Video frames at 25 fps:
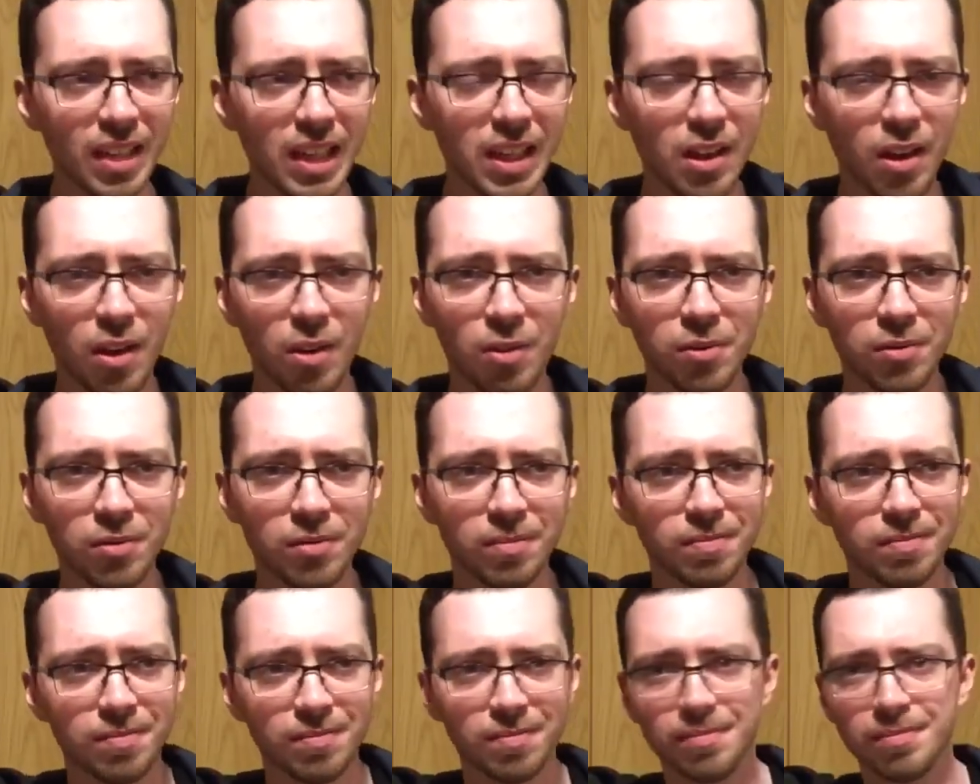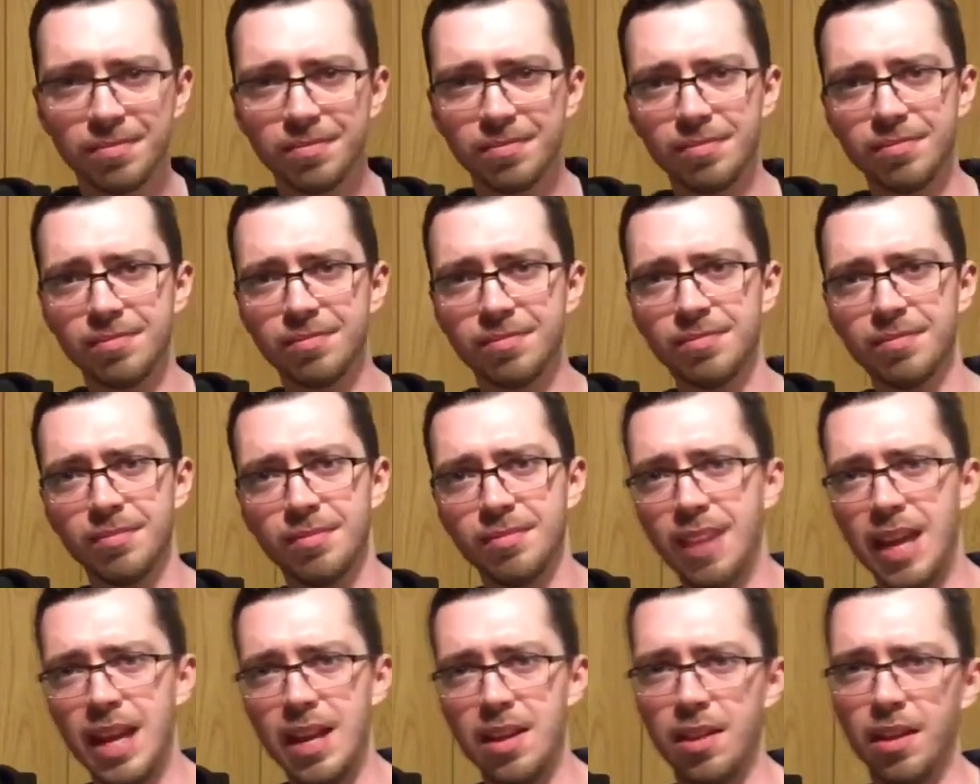you know,
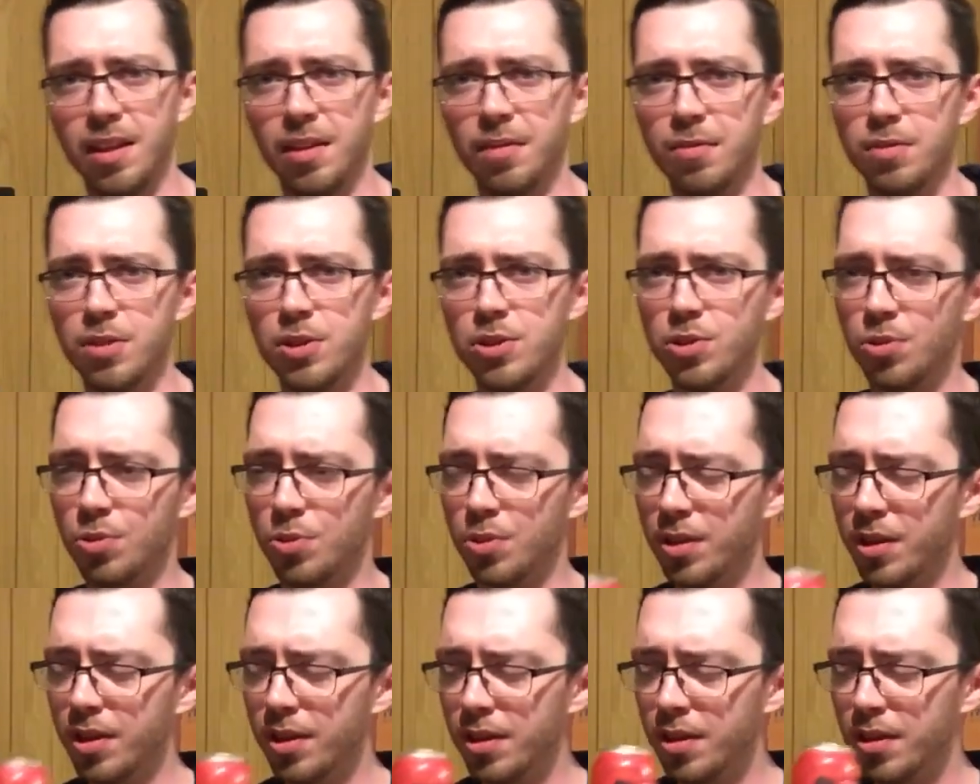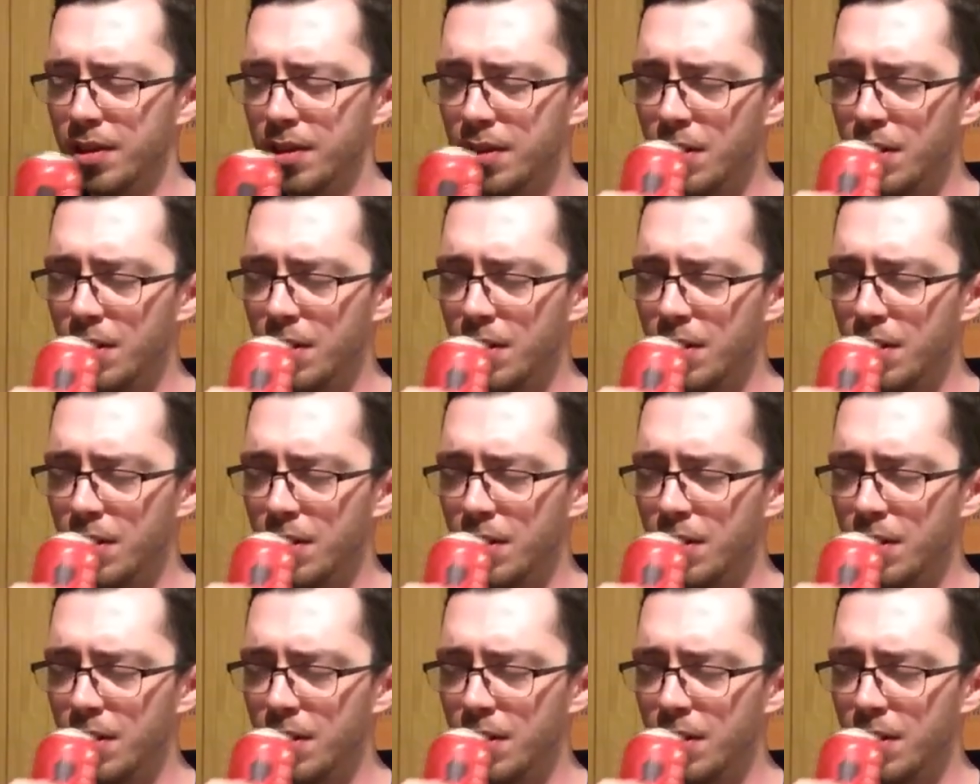anything of the sort.